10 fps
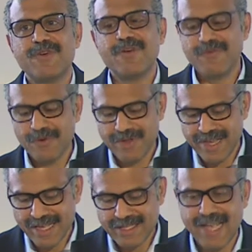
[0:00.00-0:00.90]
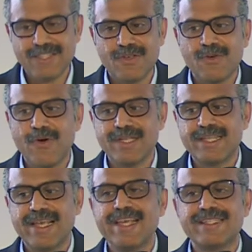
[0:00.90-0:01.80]
few years as you go and say
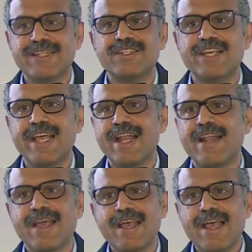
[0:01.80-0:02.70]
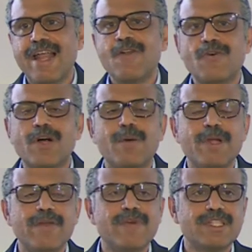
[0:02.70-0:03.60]
ESG and low carbon
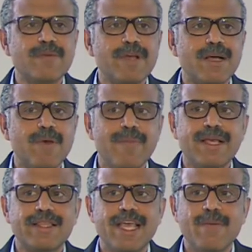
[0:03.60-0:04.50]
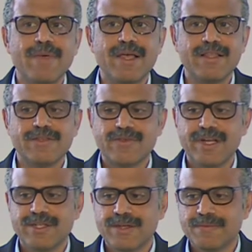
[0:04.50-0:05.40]
investing become a big theme in this
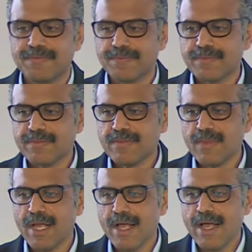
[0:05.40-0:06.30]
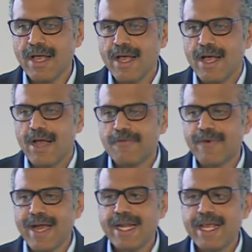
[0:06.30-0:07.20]
region. And
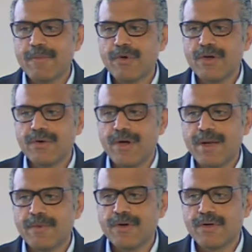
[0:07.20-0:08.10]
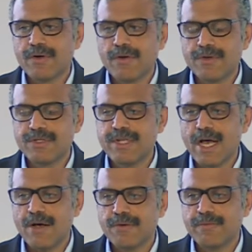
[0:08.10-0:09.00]
finally, I'm going to close
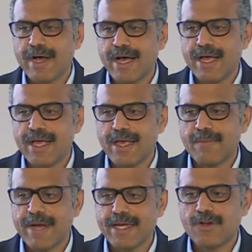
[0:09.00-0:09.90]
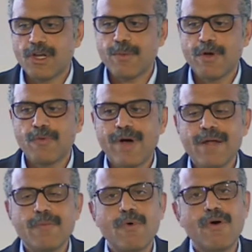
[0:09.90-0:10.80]
down by talking about one
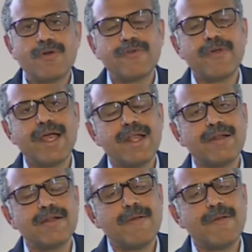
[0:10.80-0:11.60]
more trend